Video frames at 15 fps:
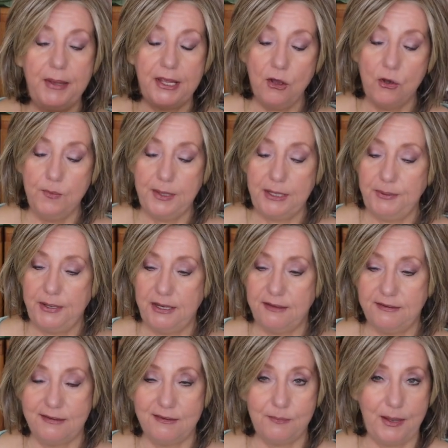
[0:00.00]
make homemade
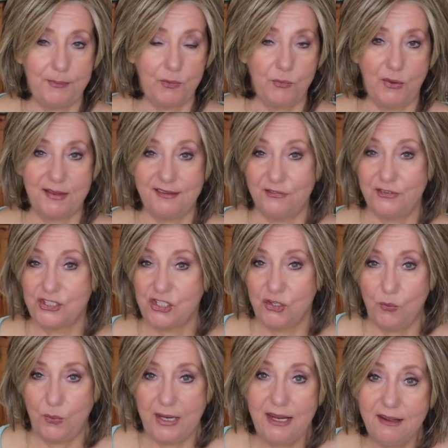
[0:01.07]
pizzas maybe once every
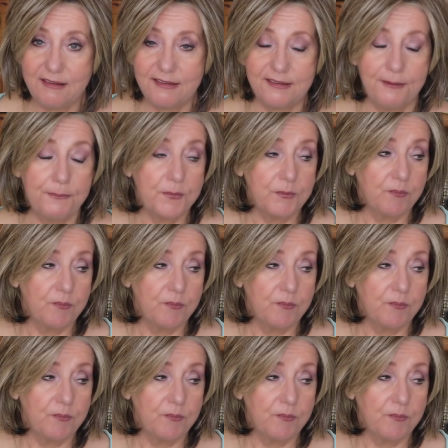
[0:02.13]
two weeks,